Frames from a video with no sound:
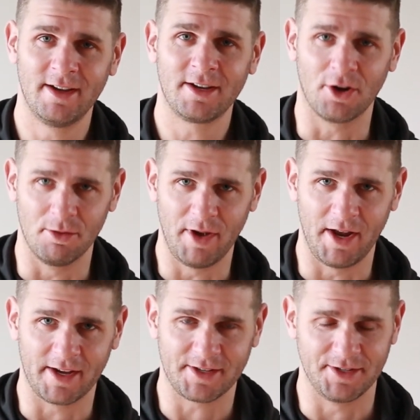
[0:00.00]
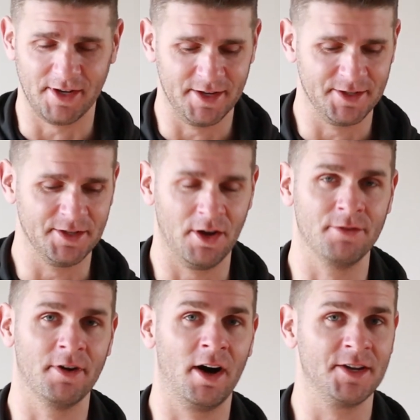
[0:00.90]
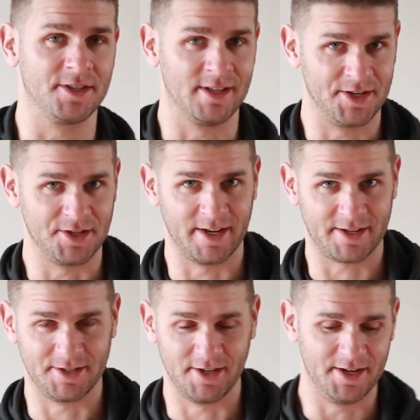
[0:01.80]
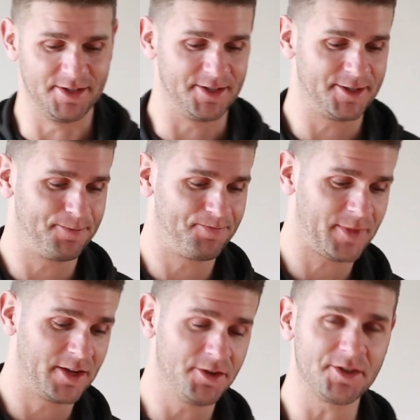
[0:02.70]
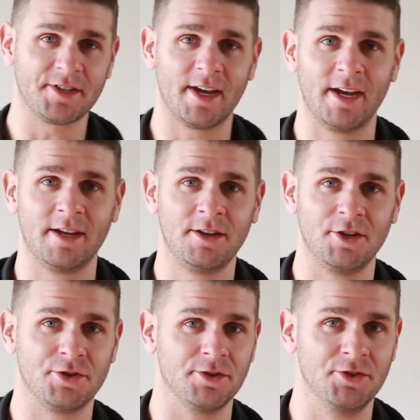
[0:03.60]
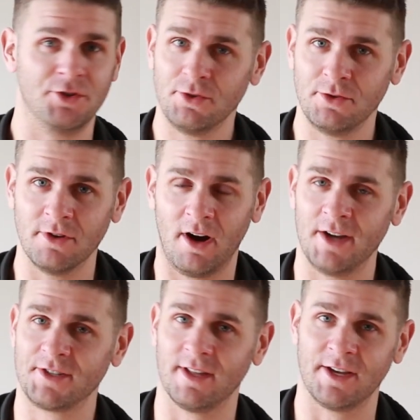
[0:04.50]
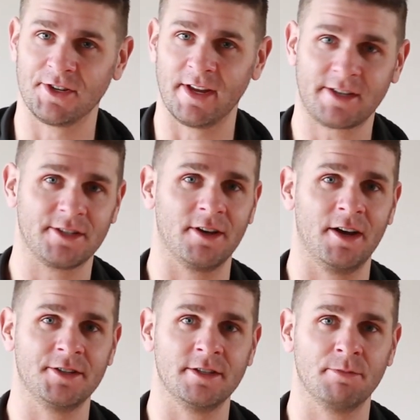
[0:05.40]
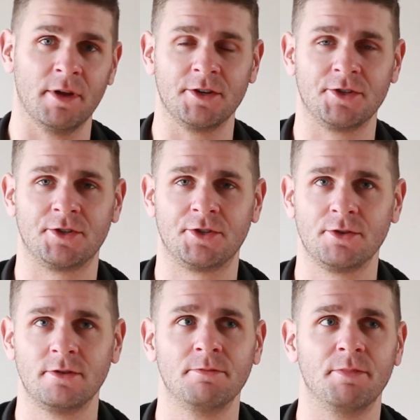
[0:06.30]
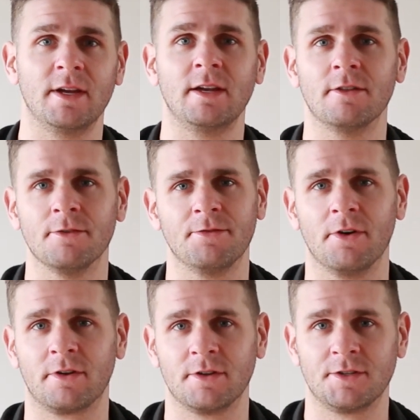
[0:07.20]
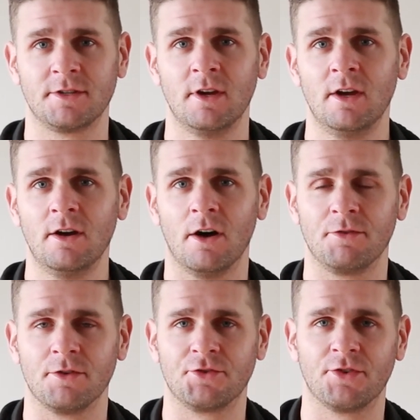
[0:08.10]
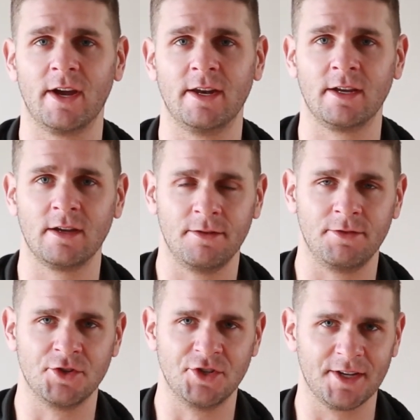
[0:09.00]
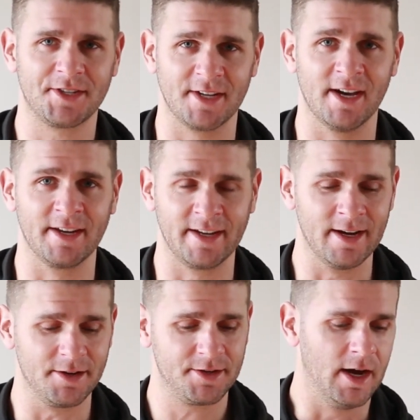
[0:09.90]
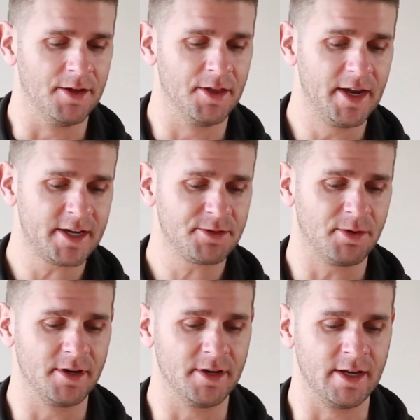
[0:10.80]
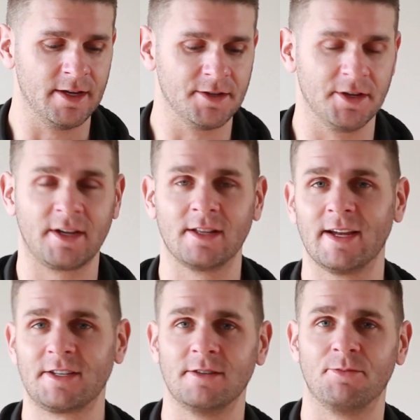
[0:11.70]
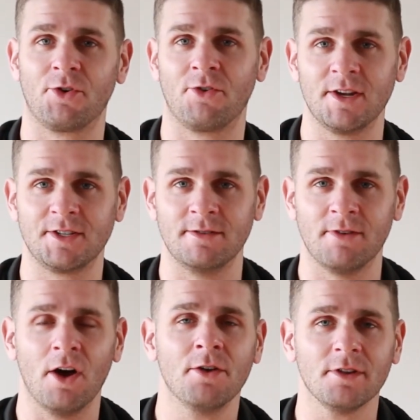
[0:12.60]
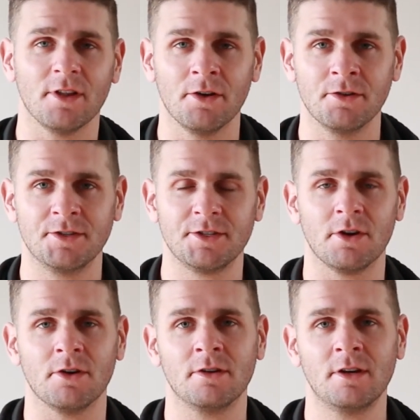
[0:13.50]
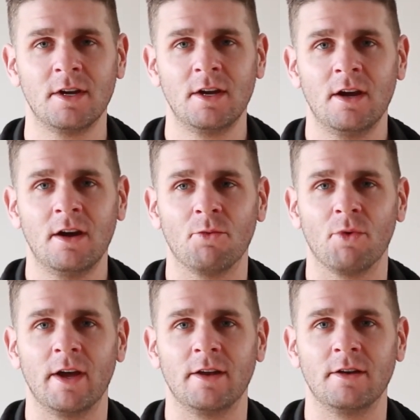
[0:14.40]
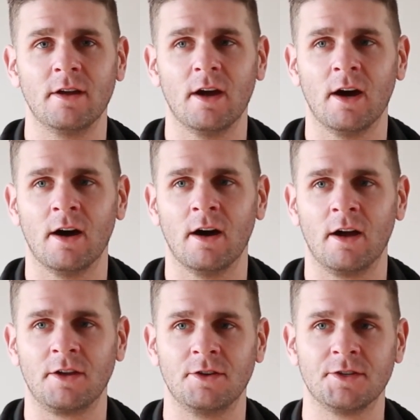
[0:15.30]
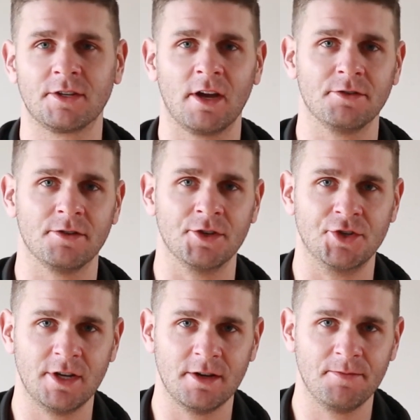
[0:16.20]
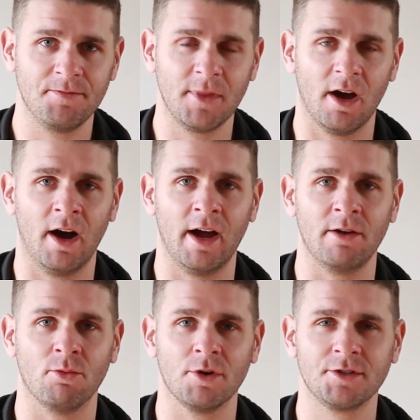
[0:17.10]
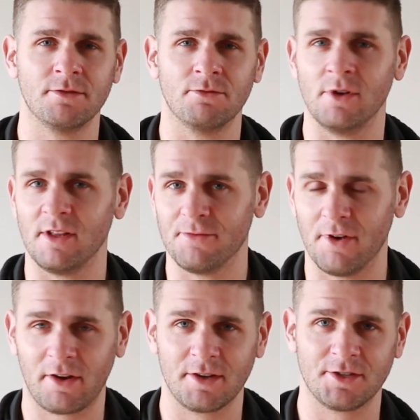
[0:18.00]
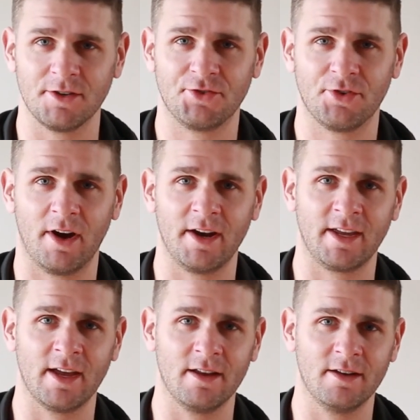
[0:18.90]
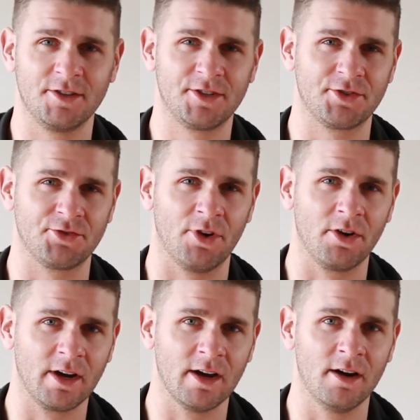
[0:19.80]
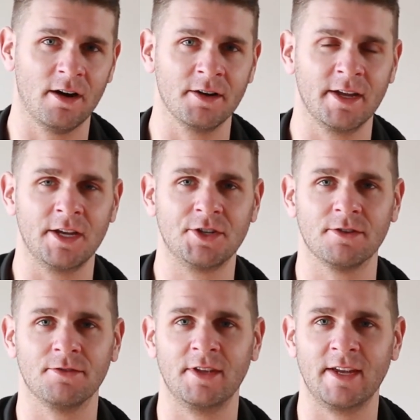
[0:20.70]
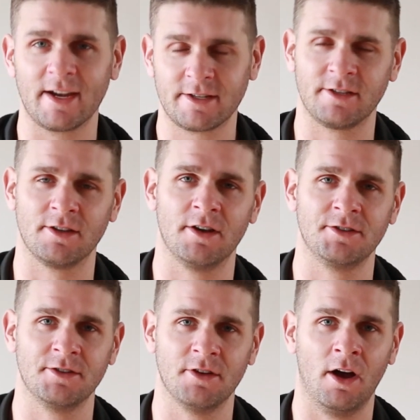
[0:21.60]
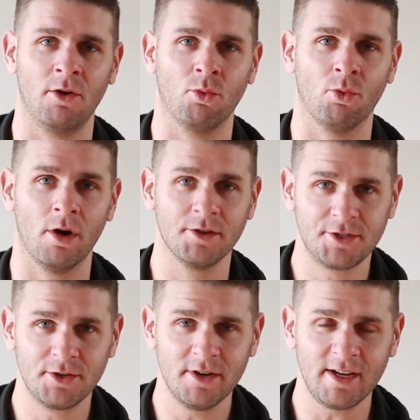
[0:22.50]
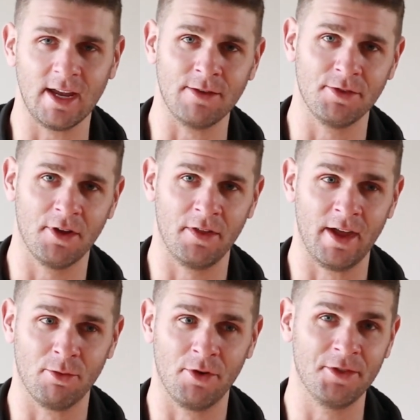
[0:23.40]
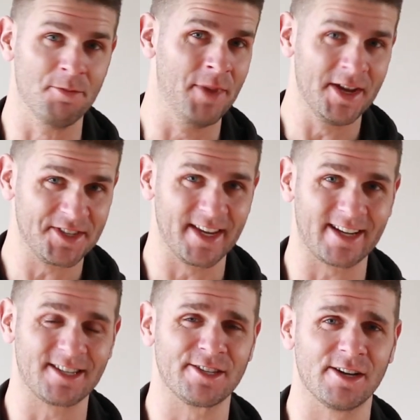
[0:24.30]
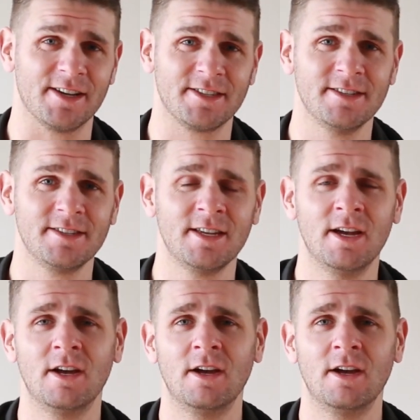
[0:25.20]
Compound exercises over isolation exercises. Not to say you shouldn't do isolation exercises, but it shouldn't be the focus of your training if you're just starting out. The next one is I neglected progressive overload. So when I used to go into the gym, I wasn't really focused on trying to get stronger on each of the exercises I was doing, even though they weren't the best exercises.